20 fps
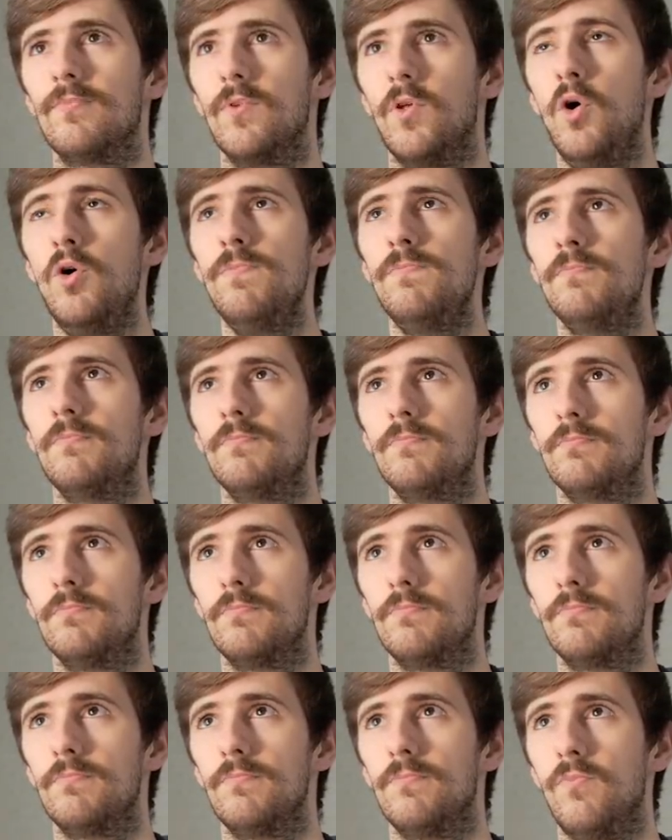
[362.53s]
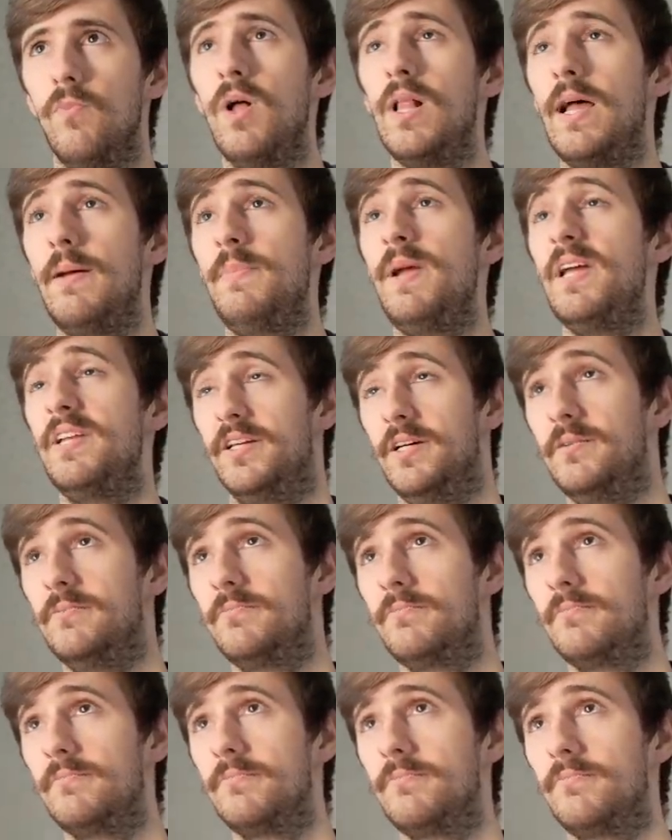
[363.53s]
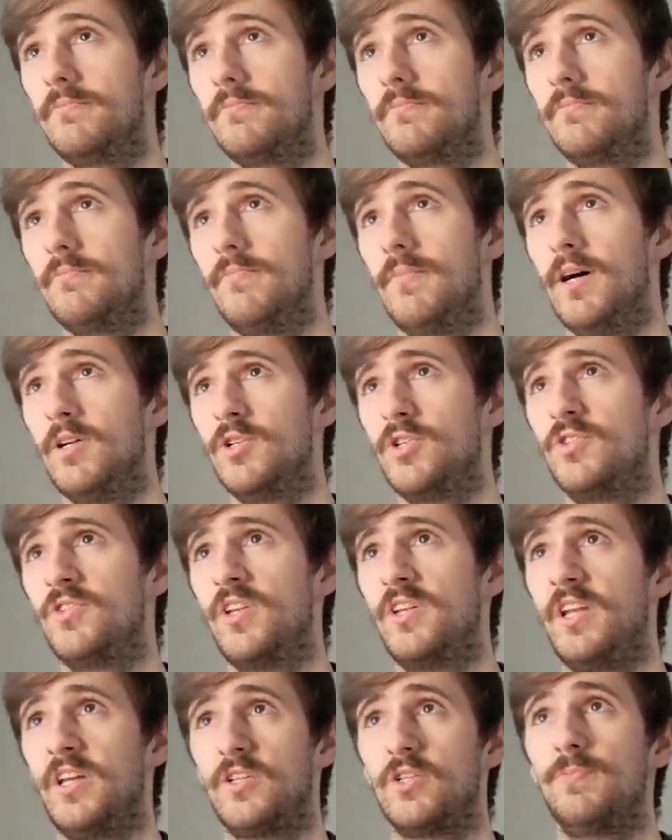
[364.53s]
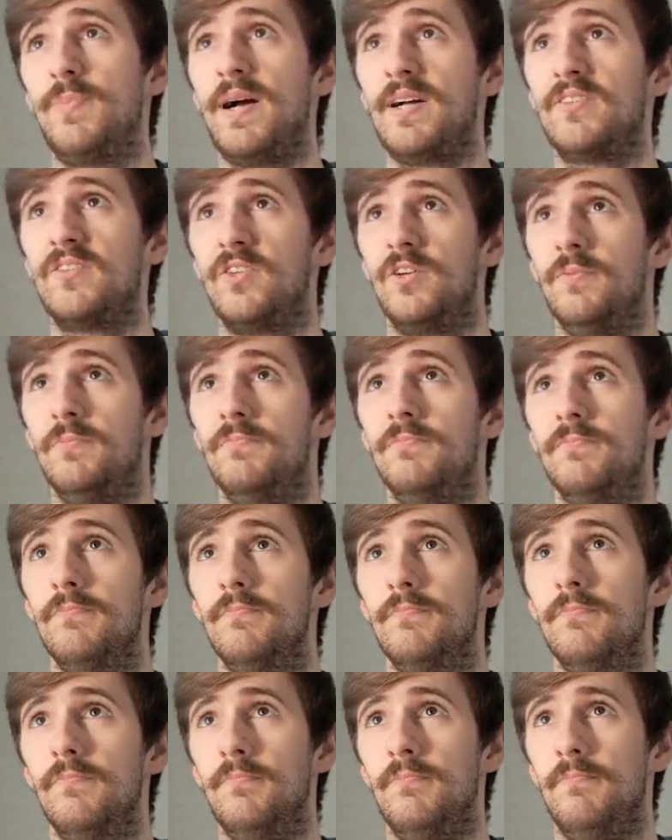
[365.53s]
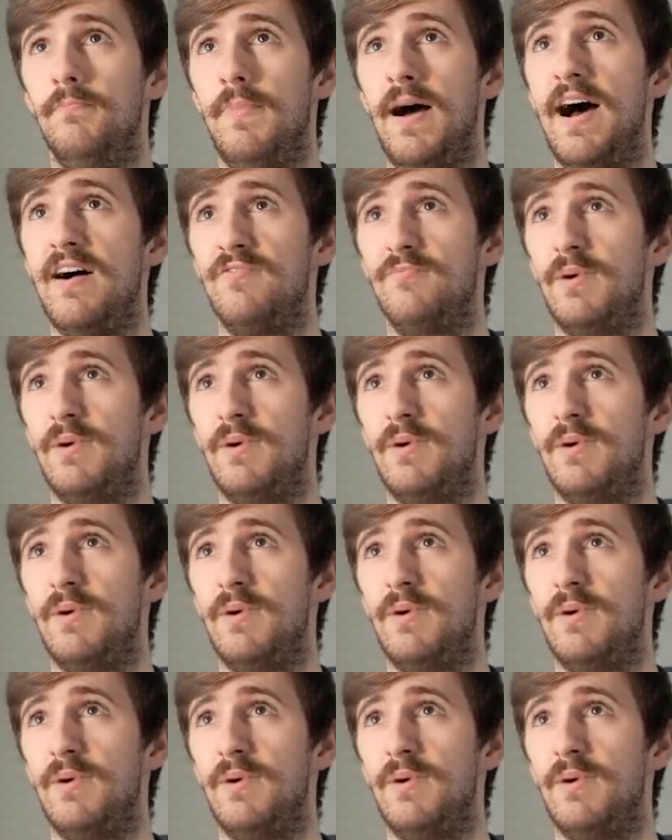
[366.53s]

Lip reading: Oh, well, I made it. I just didn't expect to have